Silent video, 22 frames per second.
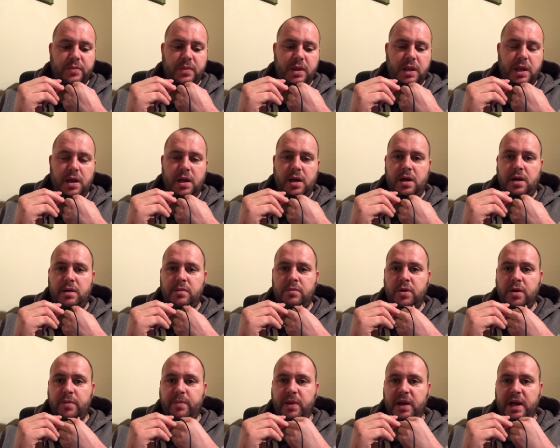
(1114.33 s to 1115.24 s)
And my
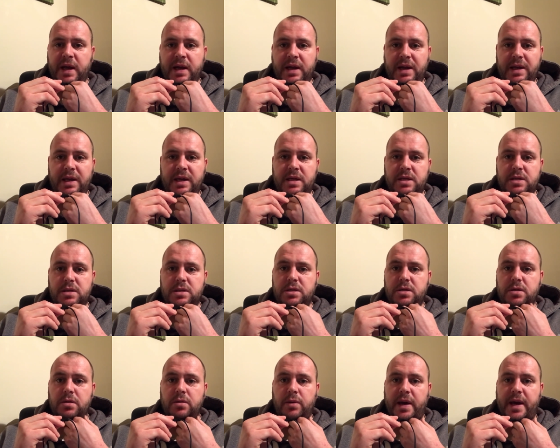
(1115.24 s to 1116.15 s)
plan is
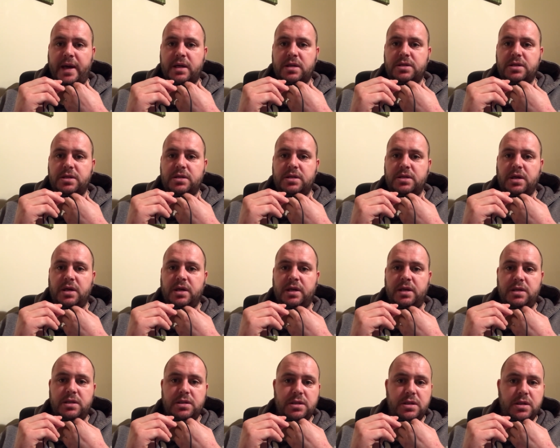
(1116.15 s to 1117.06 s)
to
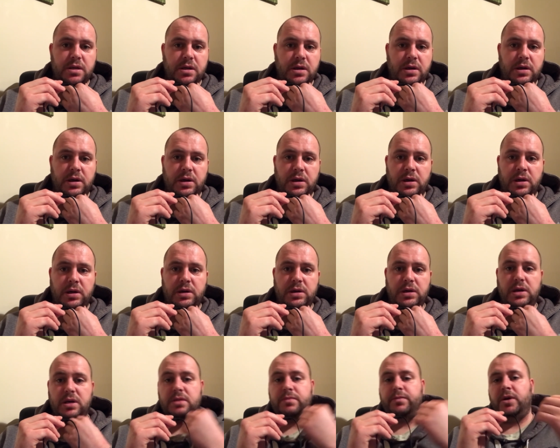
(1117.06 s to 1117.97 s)
exercise as
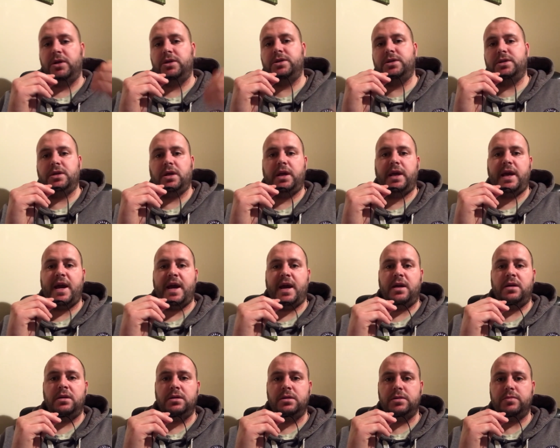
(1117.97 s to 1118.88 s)
much as I can,
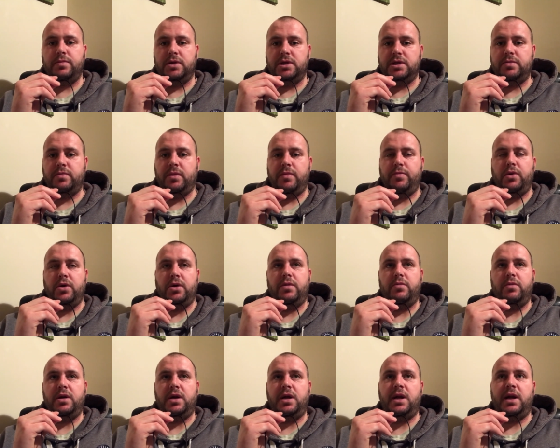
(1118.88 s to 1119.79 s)
as much as my body will
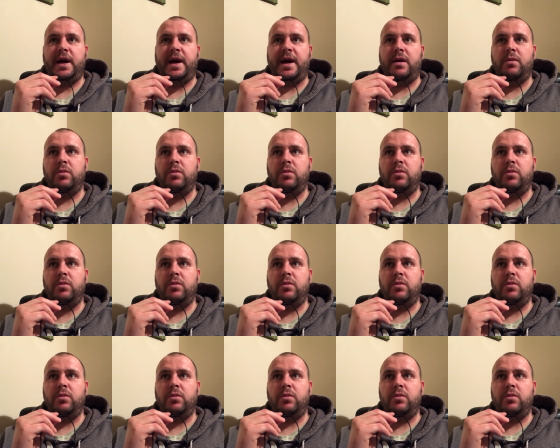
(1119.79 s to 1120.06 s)
allow.